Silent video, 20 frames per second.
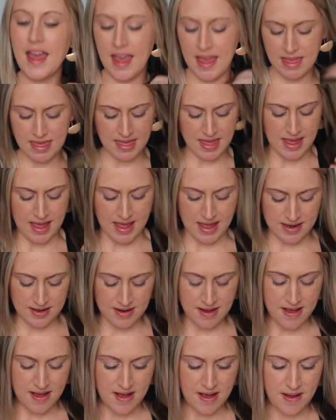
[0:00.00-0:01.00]
and
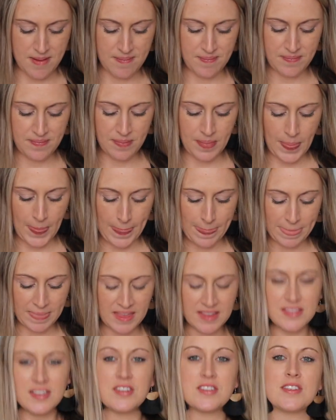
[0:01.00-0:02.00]
that
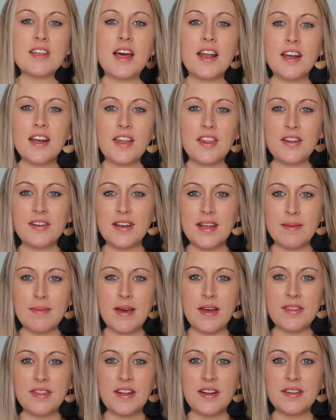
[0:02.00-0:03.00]
there's not another name
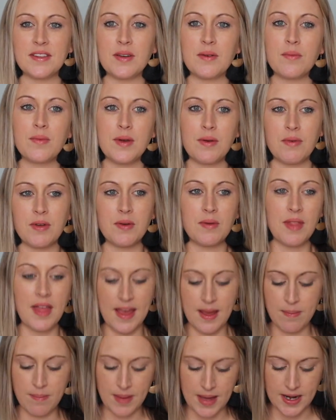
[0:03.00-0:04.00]
out there that we would
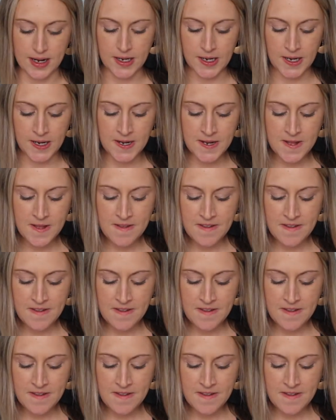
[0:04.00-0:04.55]
like better.